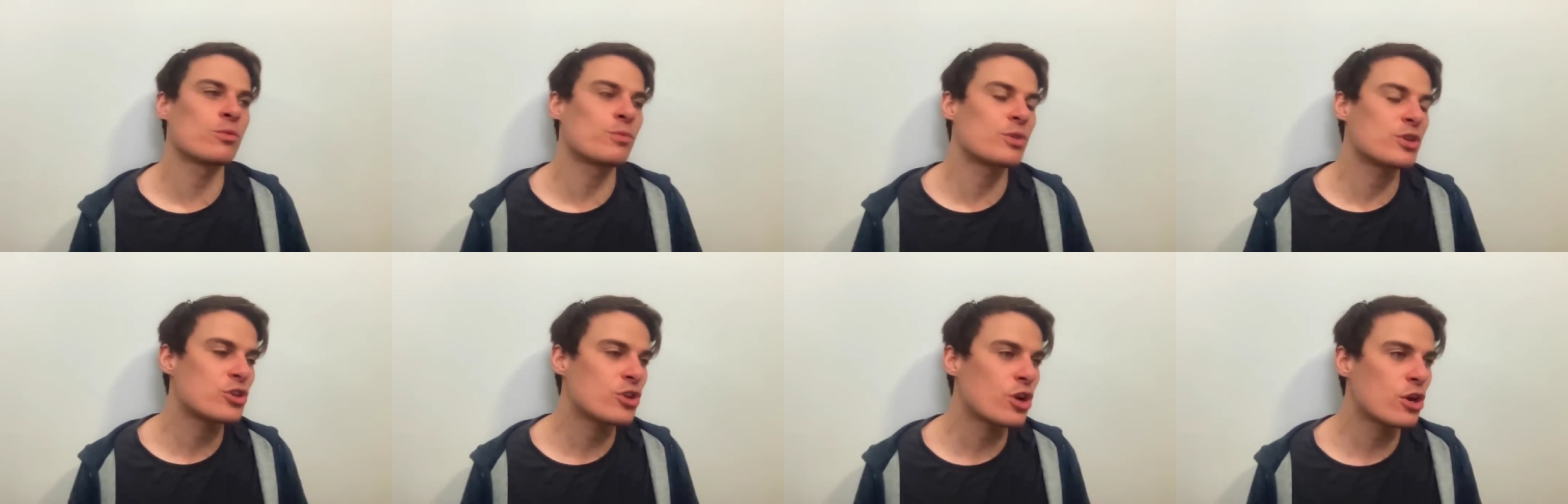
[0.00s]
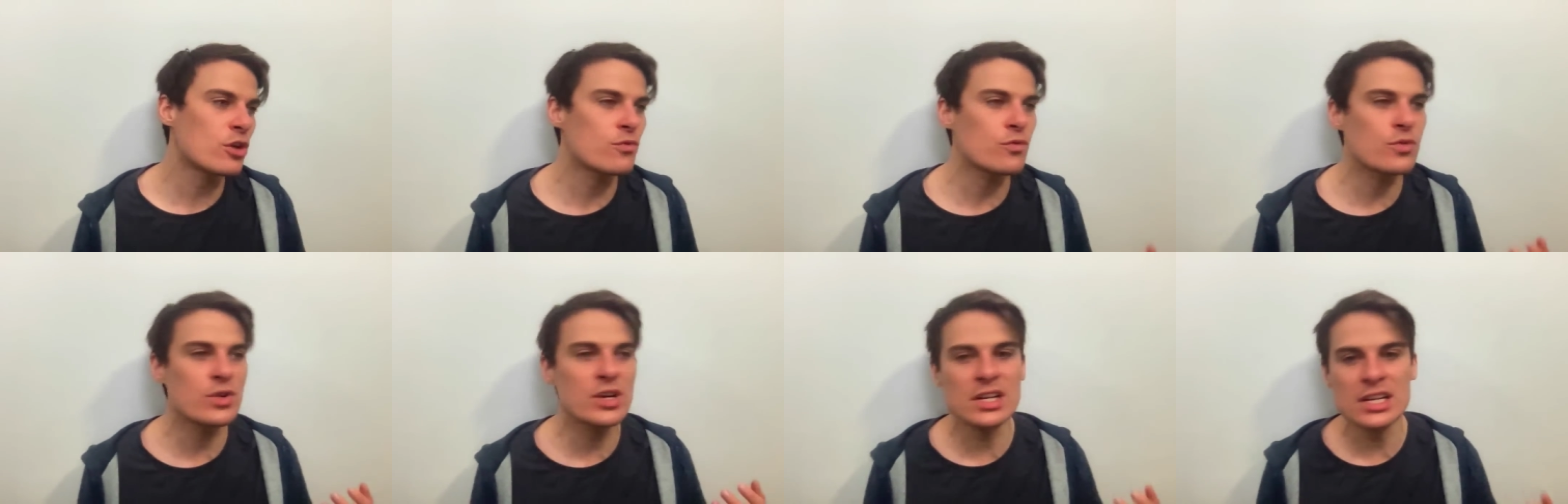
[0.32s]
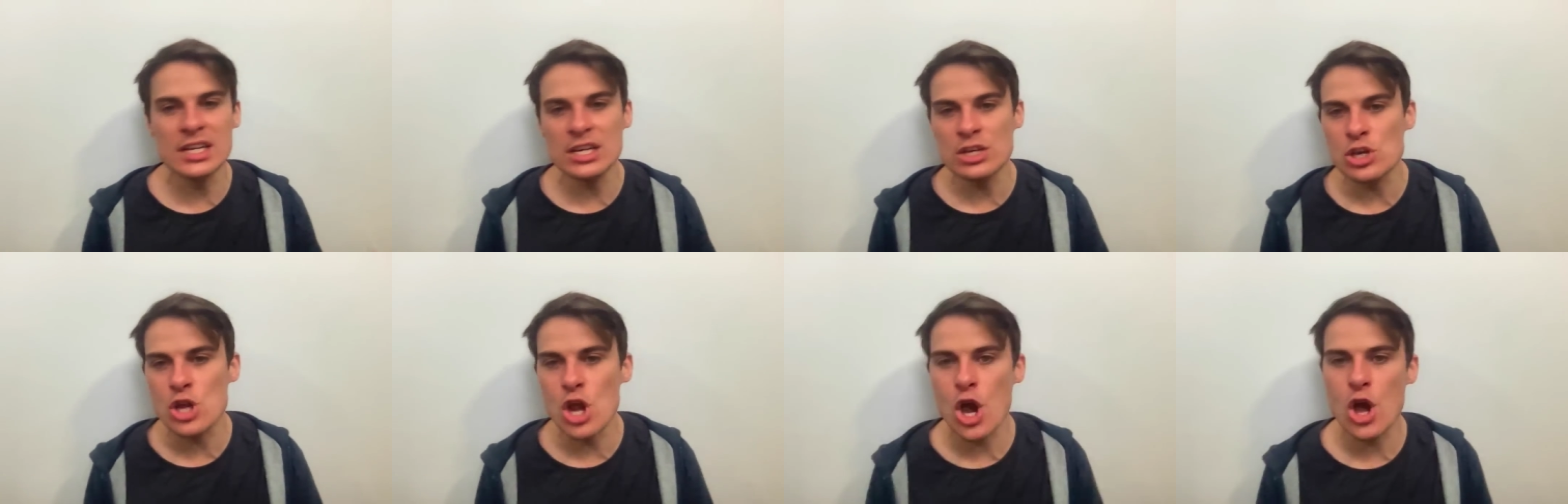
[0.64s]
but you don't really
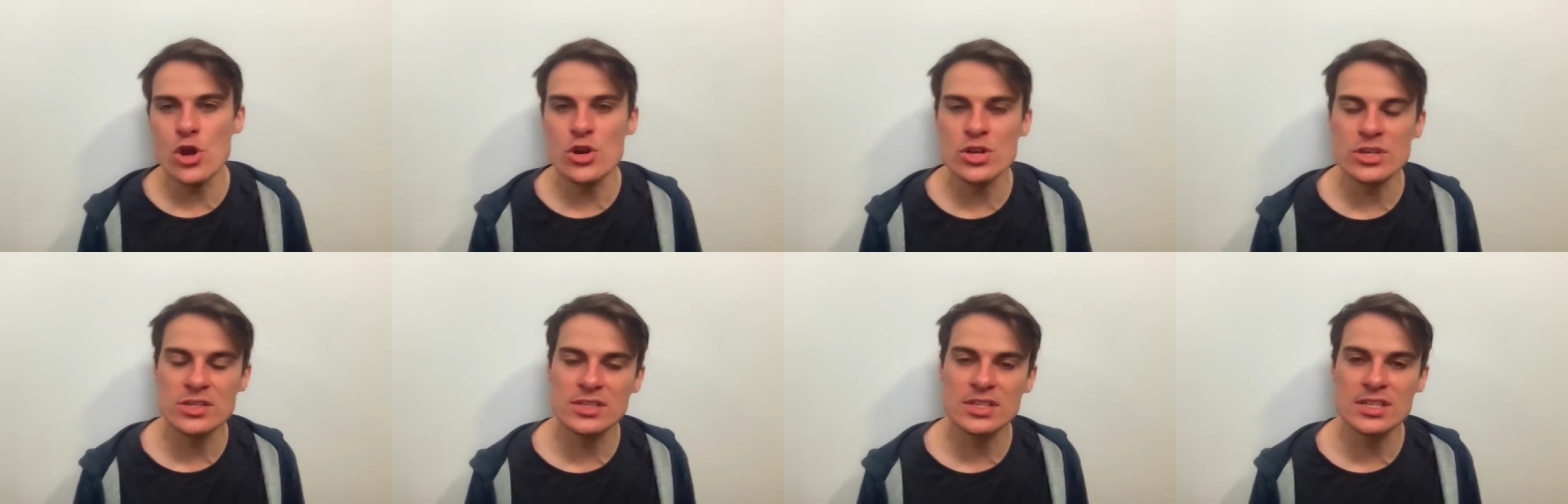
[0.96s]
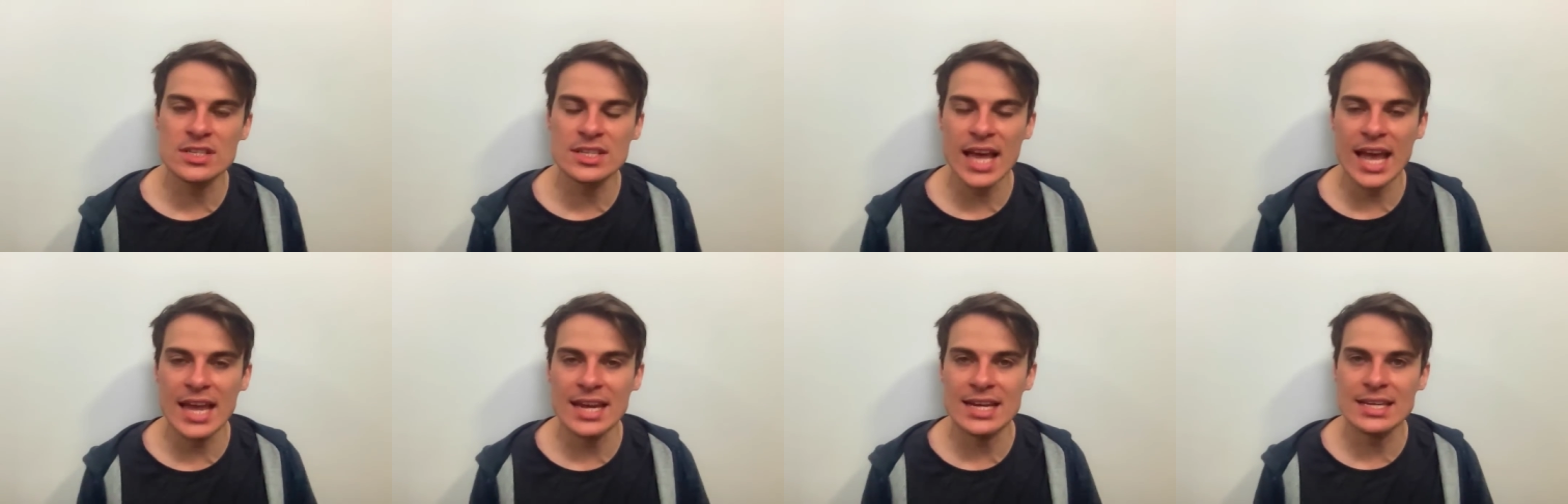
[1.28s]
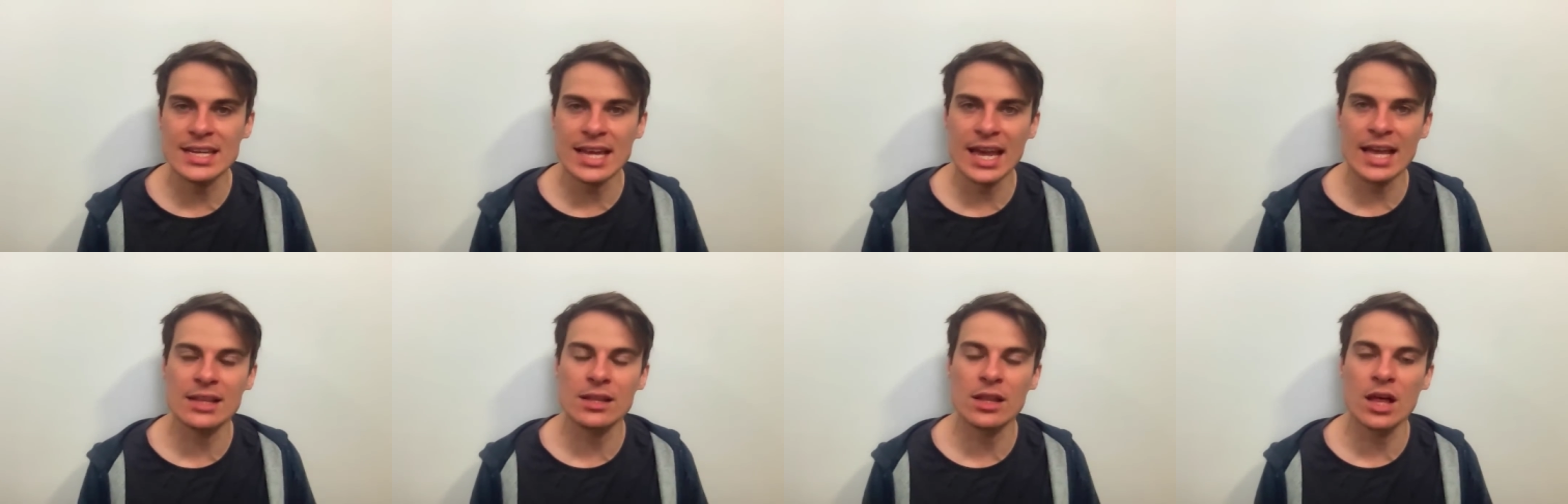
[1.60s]
notice your day to
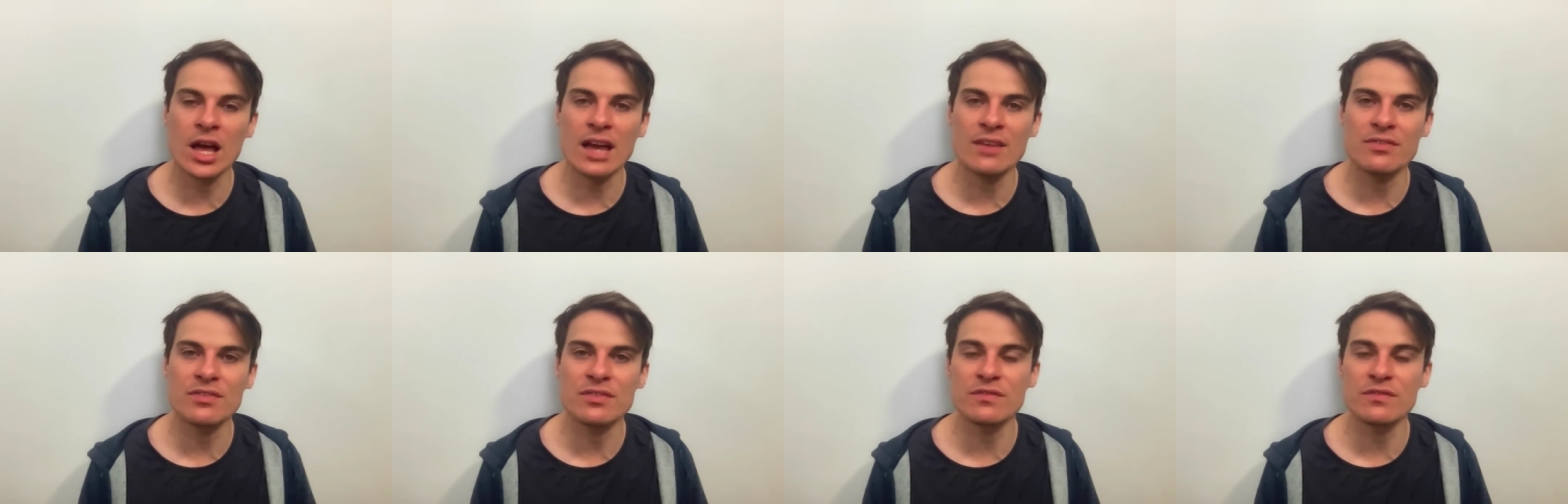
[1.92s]
day life.